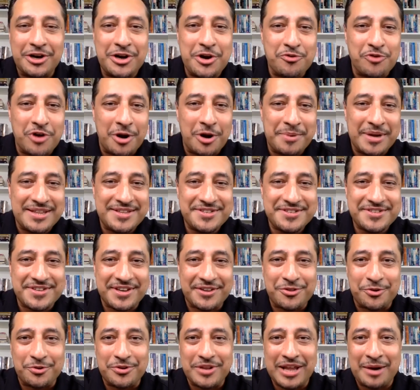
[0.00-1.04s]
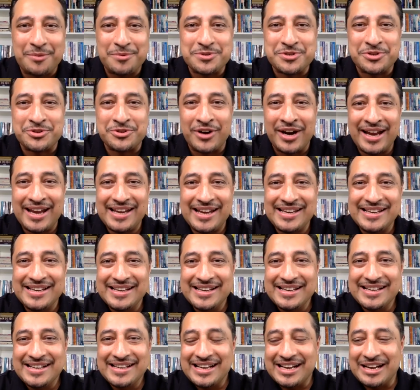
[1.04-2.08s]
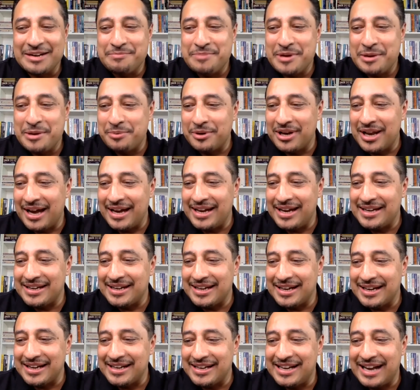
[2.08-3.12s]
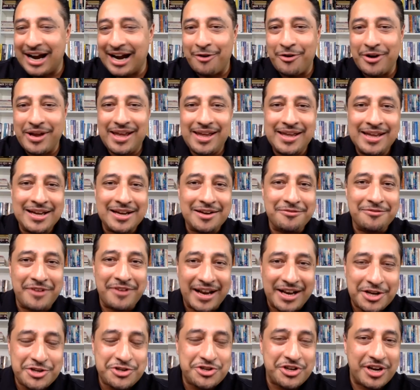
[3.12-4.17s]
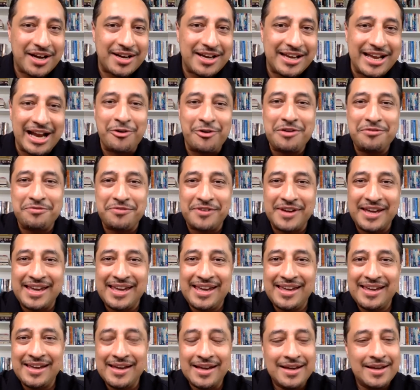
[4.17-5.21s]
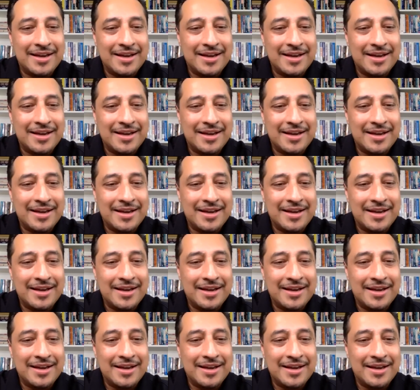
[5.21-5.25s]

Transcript: Robbins. I thought that was great. And people like Gary Vaynerchuk, Gary V.